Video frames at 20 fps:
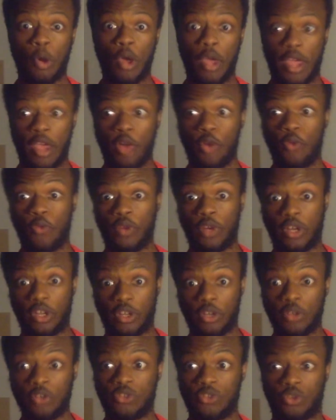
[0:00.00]
head over
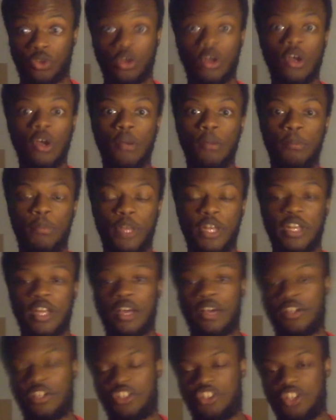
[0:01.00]
heels or been
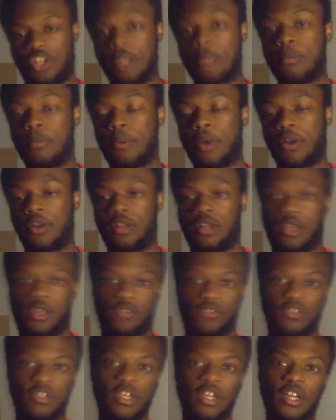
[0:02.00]
out of shape about it.
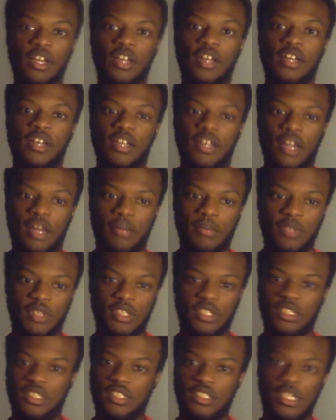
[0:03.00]
As I
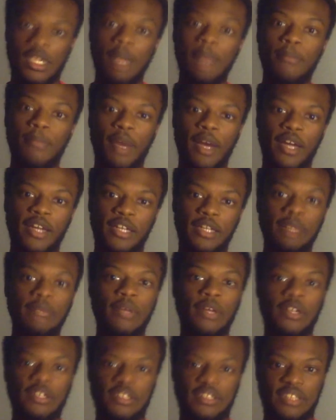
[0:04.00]
mean, keep in mind, deep
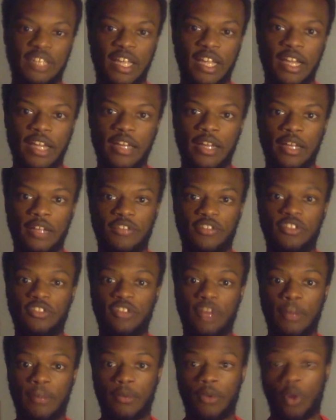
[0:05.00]
down inside, since
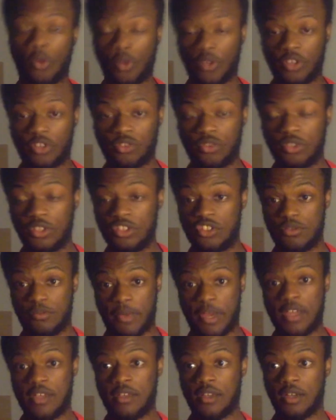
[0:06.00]
I'm going to the
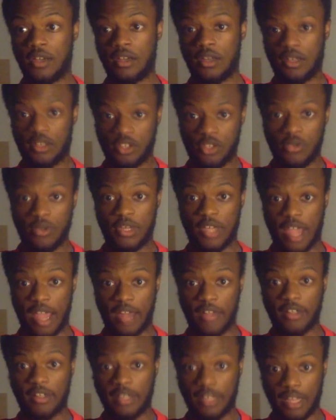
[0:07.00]
Jamaica
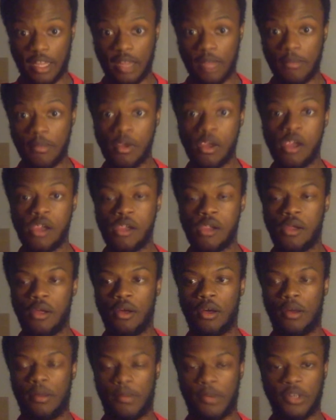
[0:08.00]
Canada game
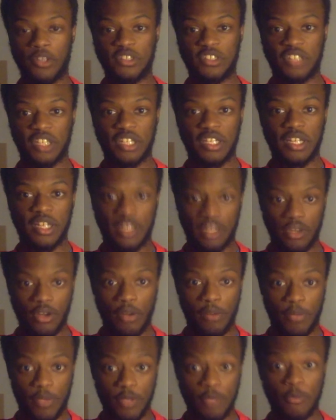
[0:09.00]
on Sunday here
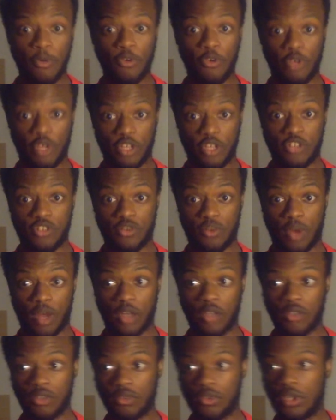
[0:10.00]
at BMO in
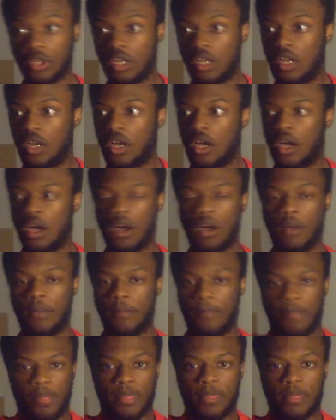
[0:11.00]
Toronto, um,